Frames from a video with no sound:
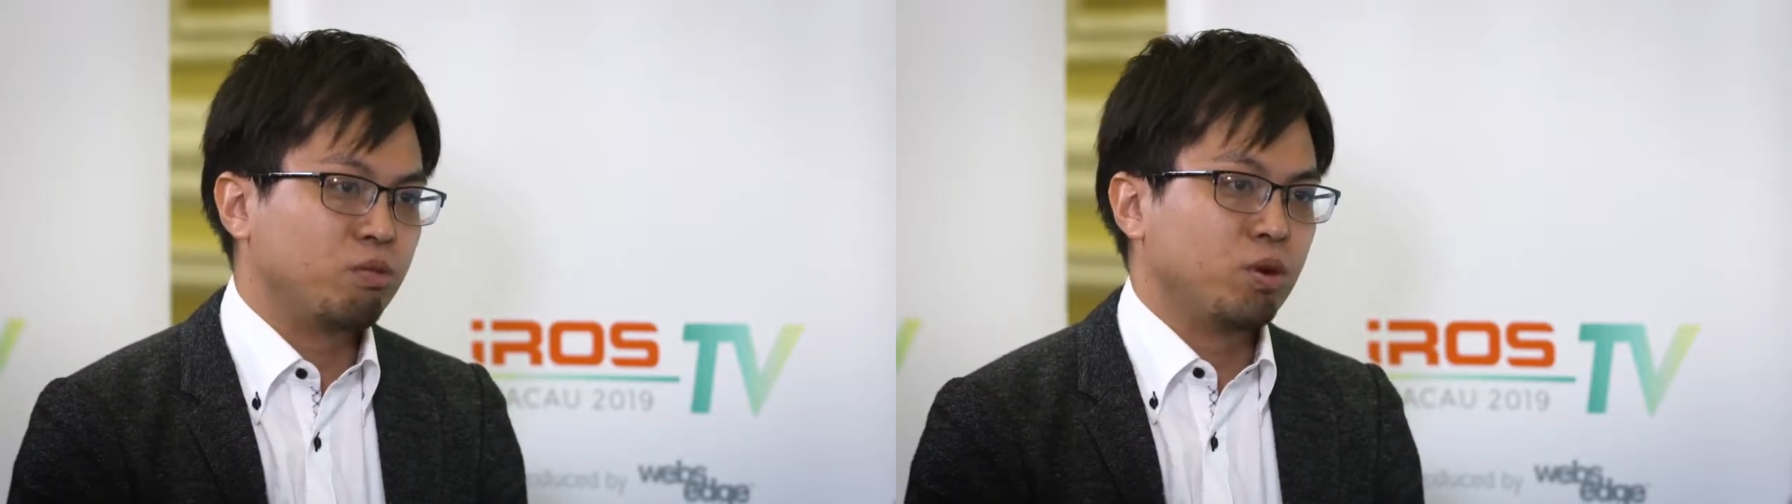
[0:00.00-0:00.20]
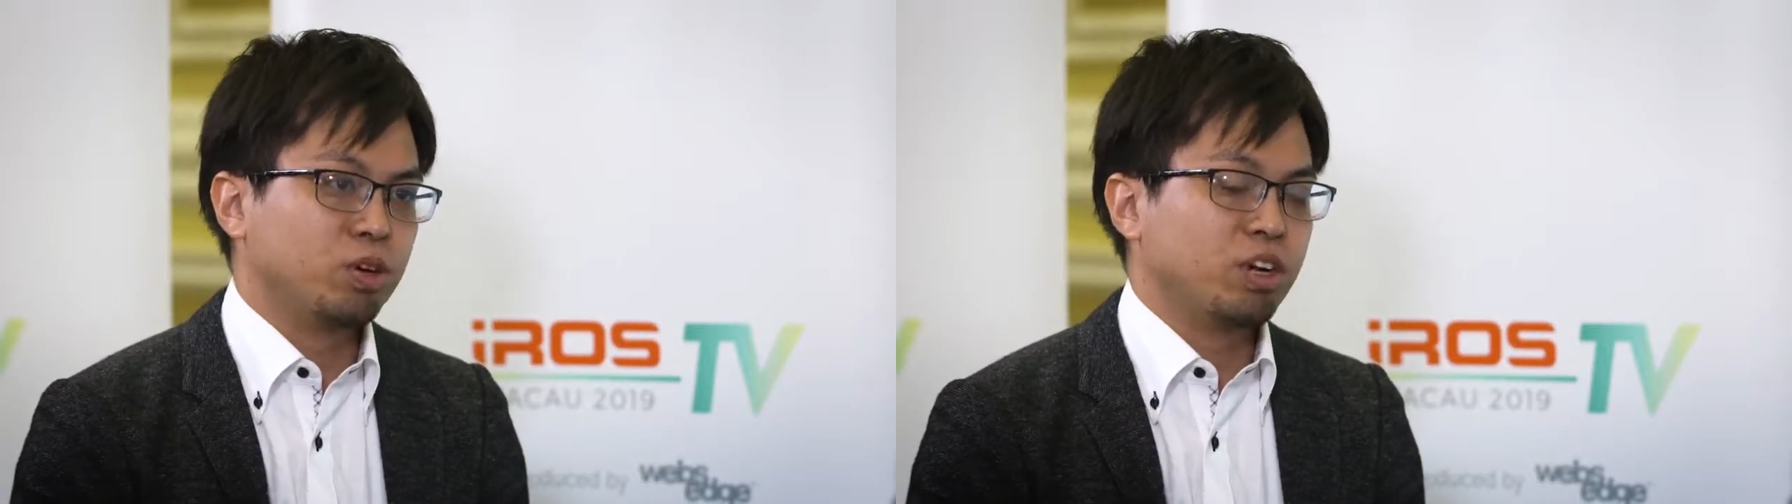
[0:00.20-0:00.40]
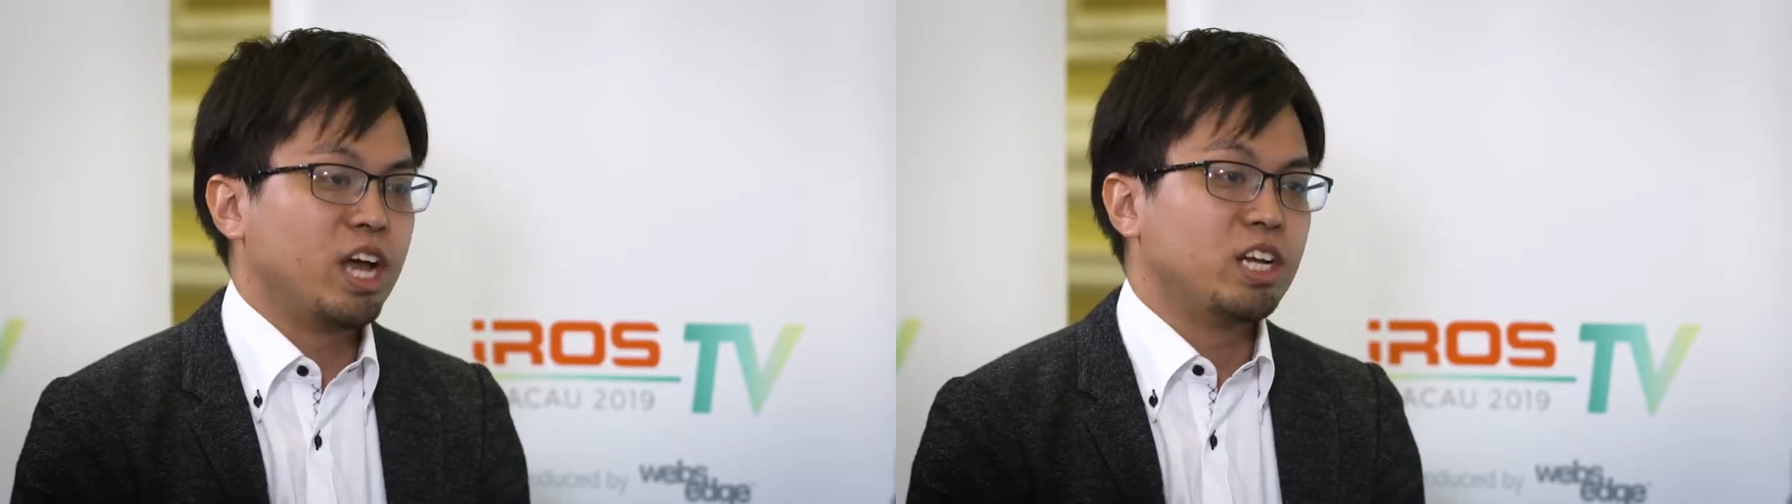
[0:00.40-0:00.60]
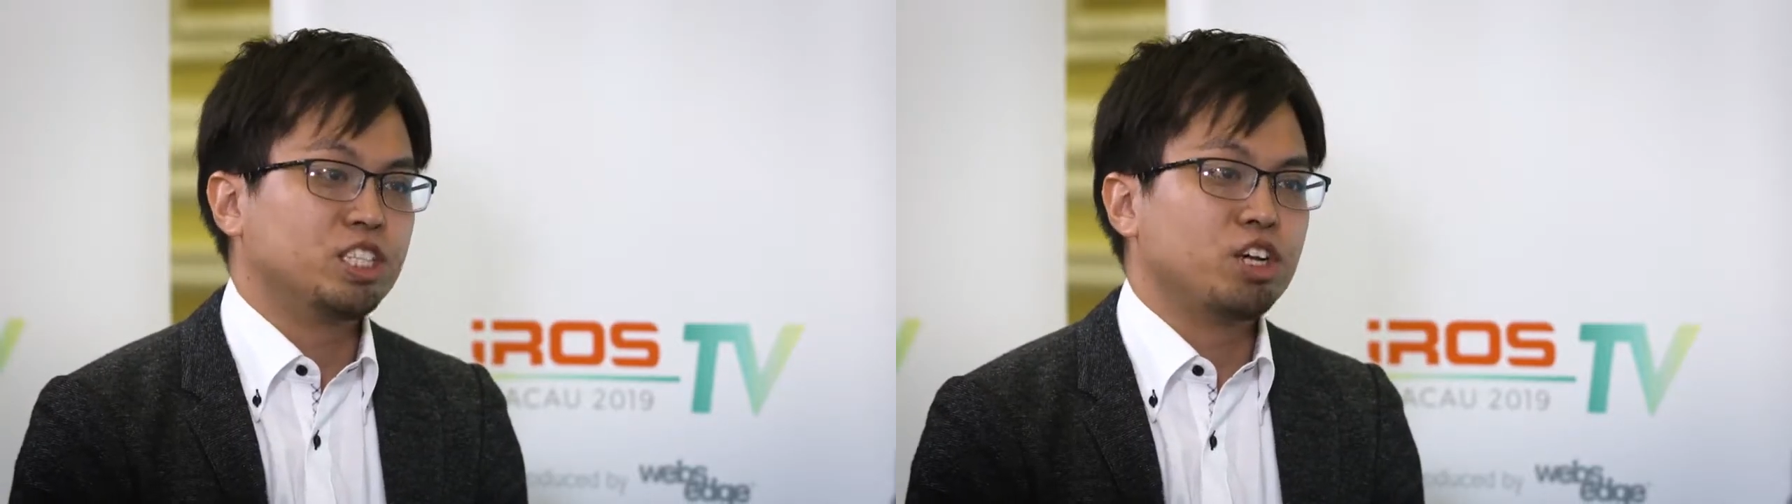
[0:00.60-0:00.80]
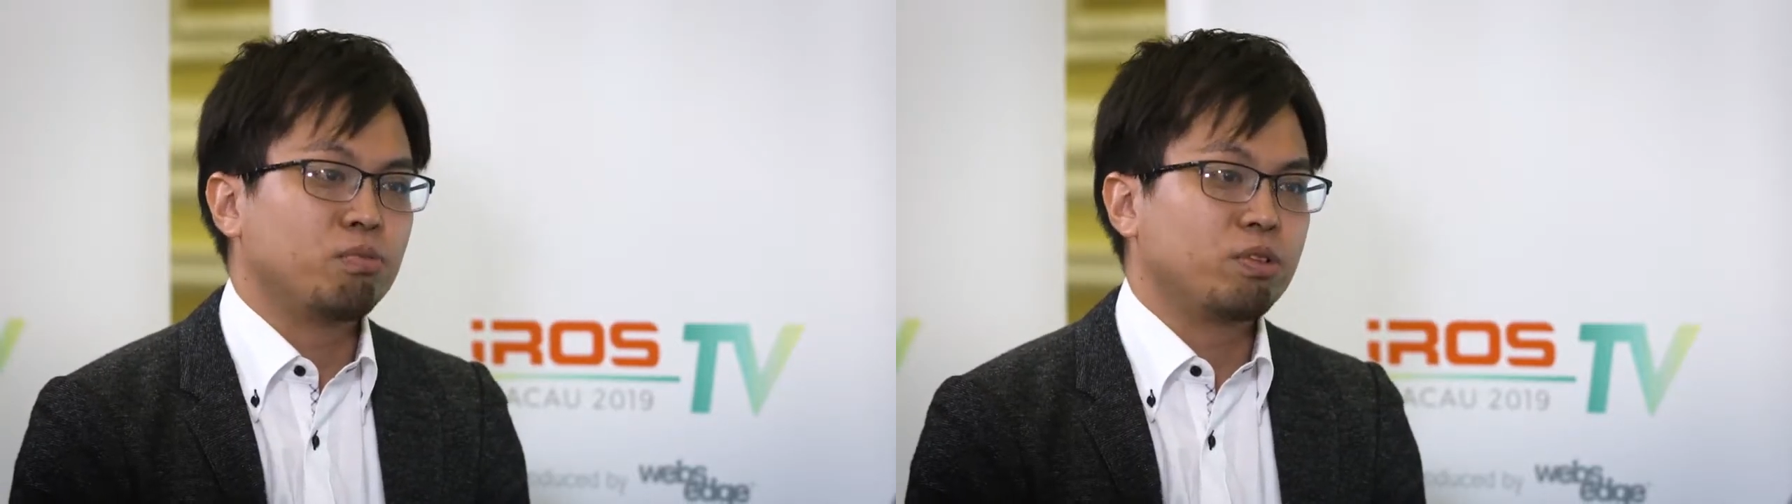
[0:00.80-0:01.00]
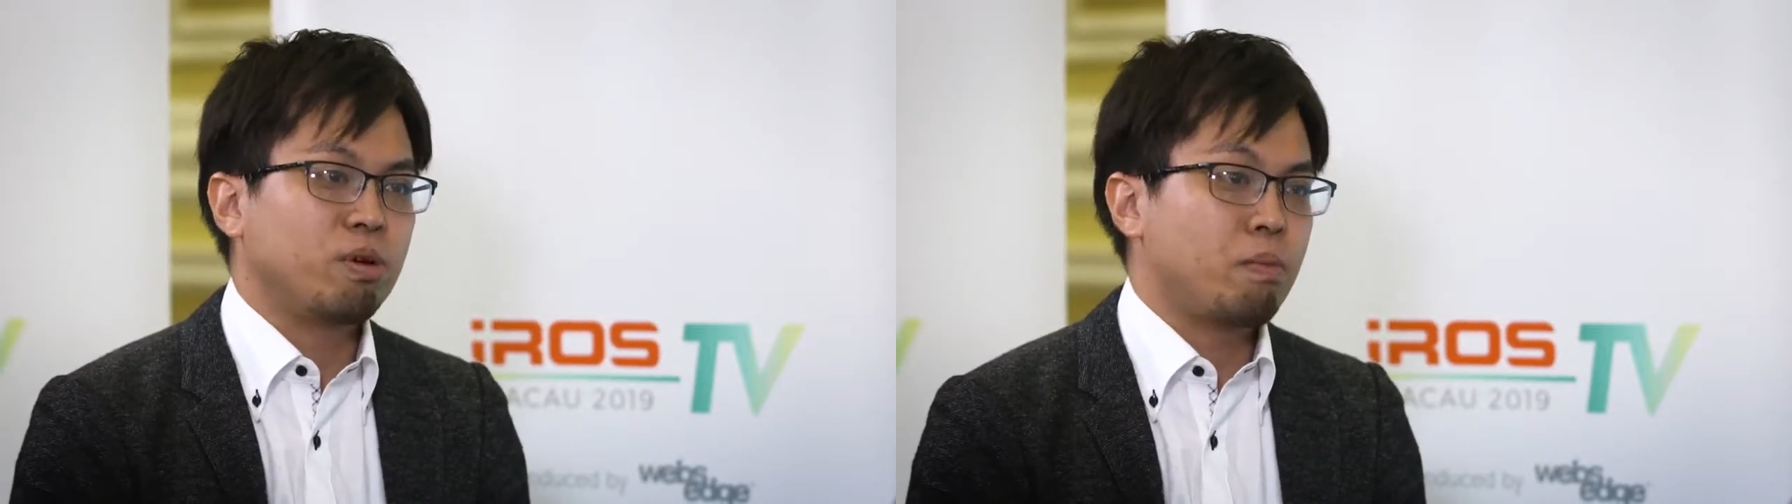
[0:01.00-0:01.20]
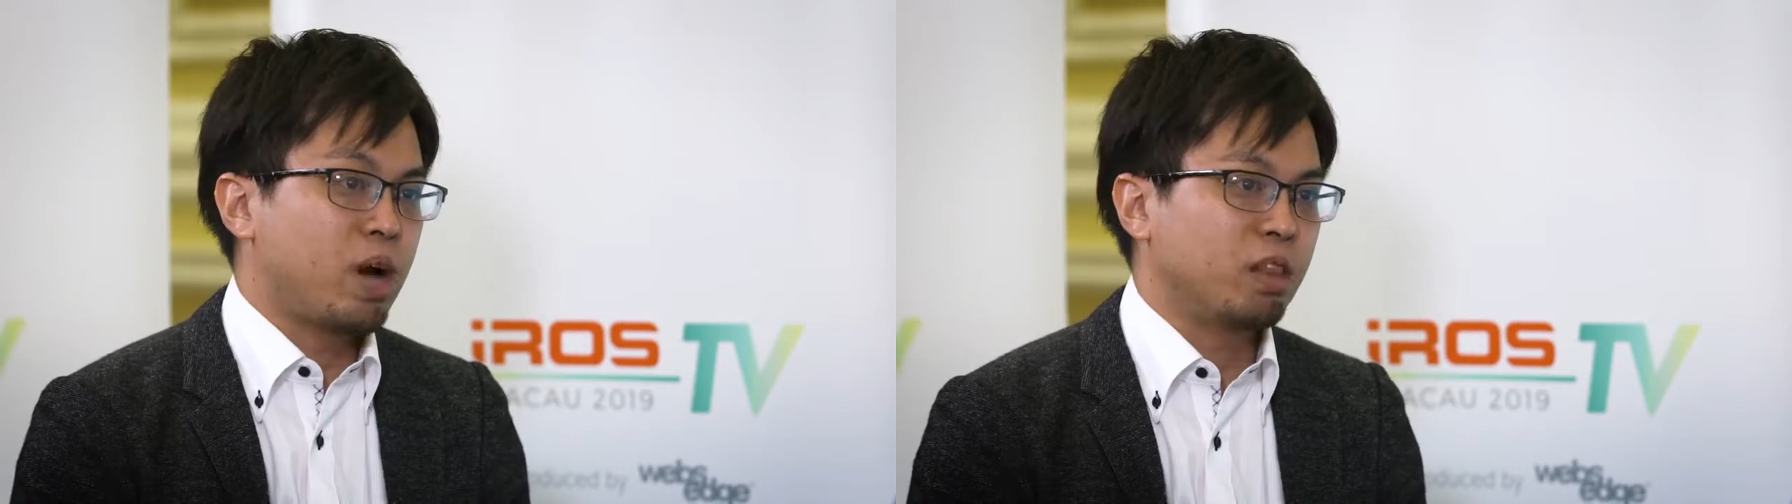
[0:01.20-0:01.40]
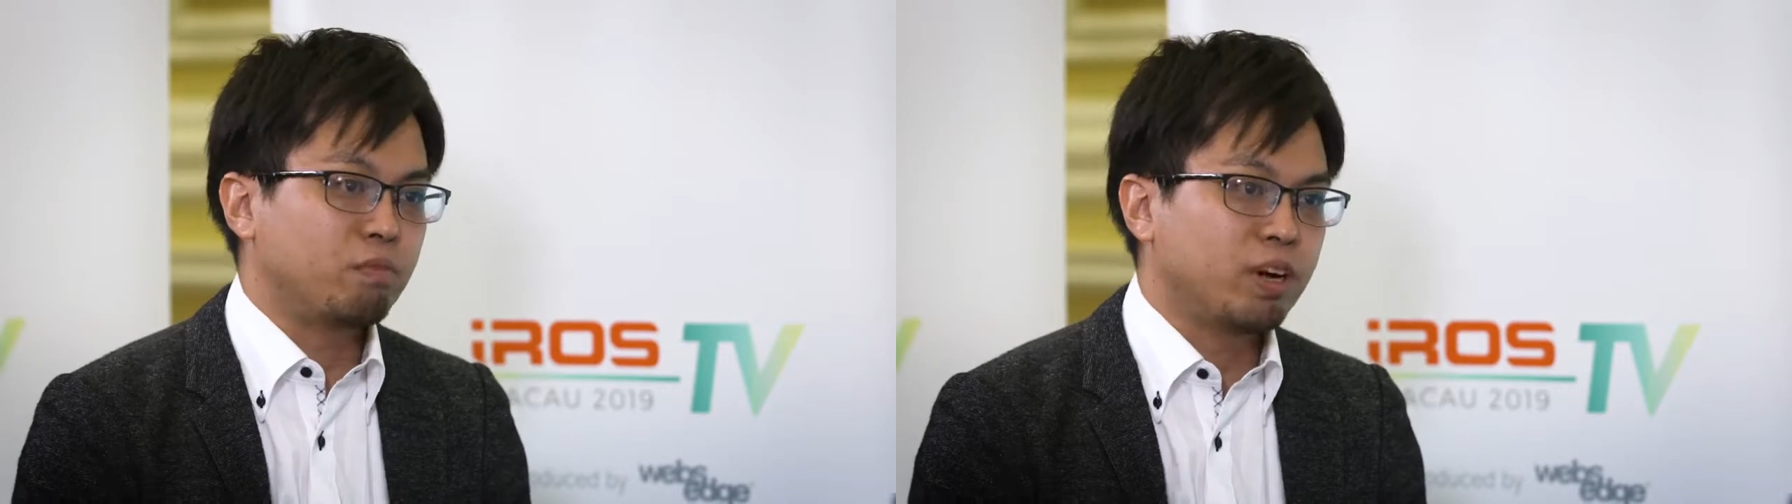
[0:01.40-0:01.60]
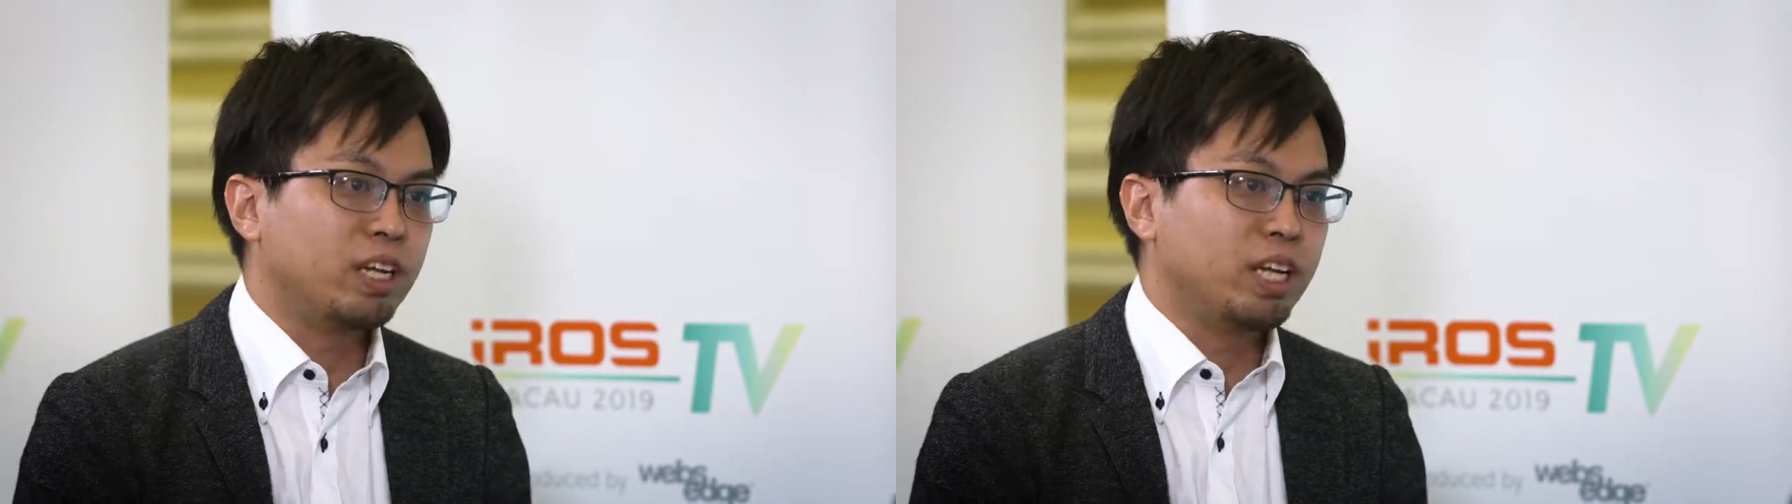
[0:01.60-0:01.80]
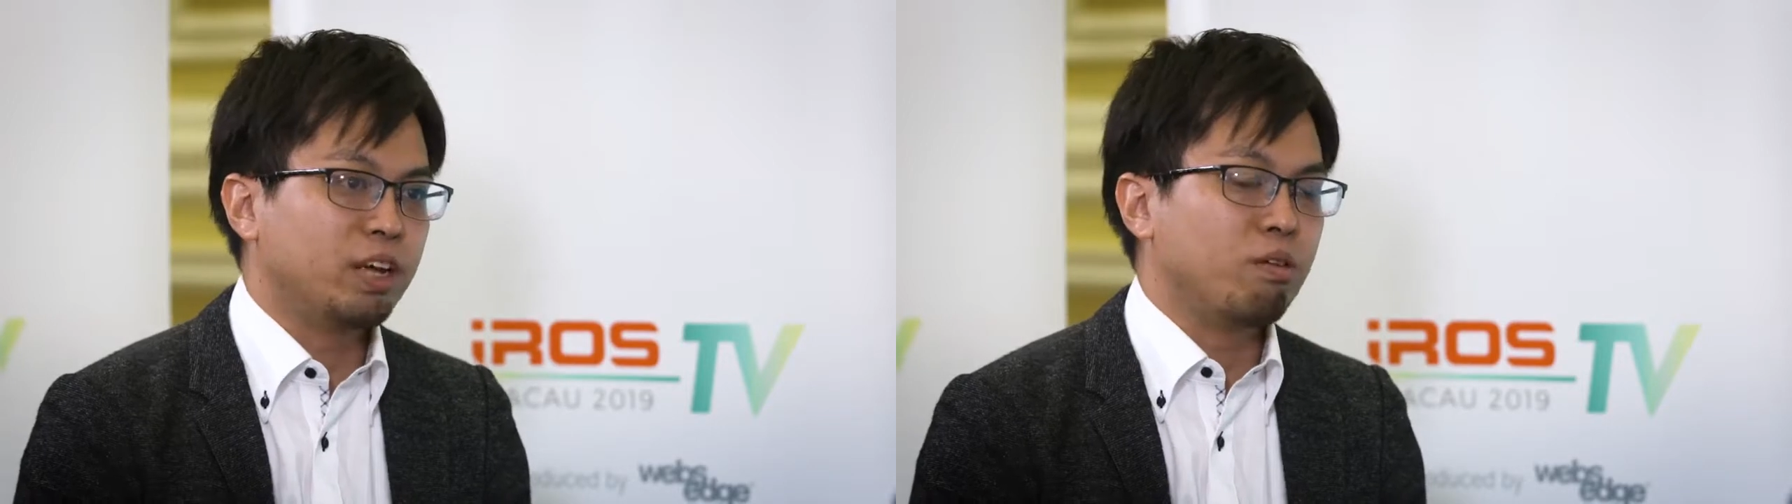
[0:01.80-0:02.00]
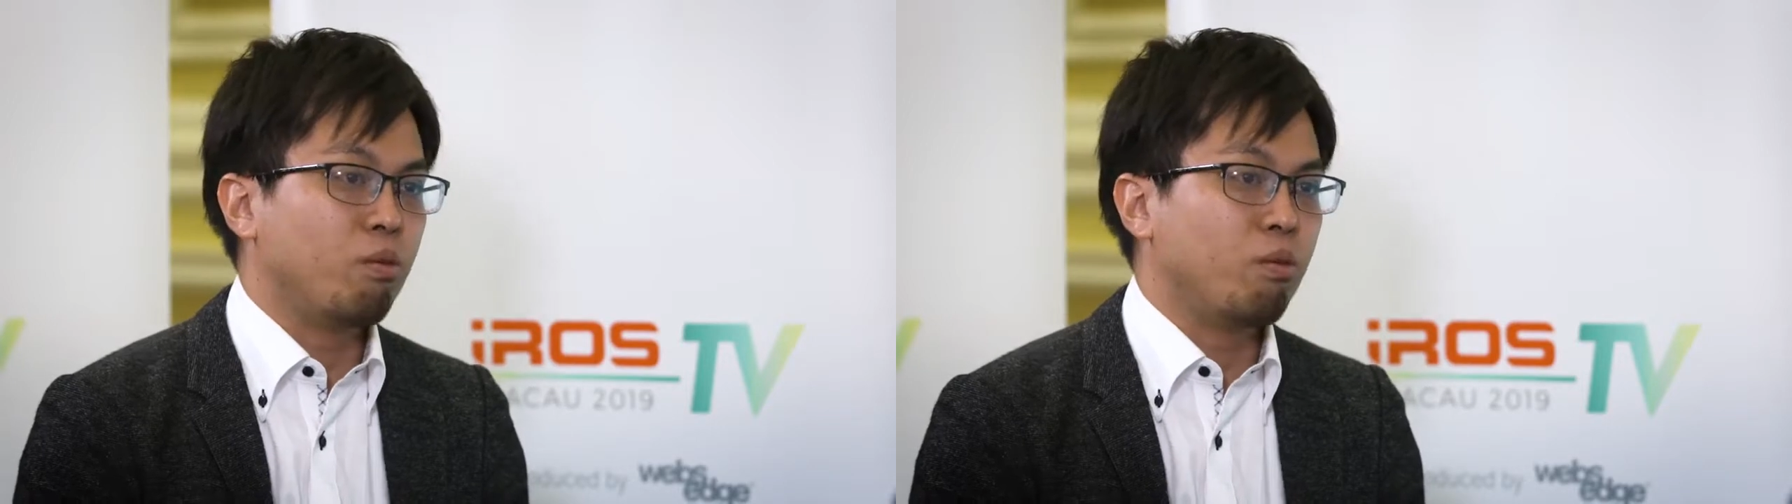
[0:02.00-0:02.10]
for the energy optimal path planning,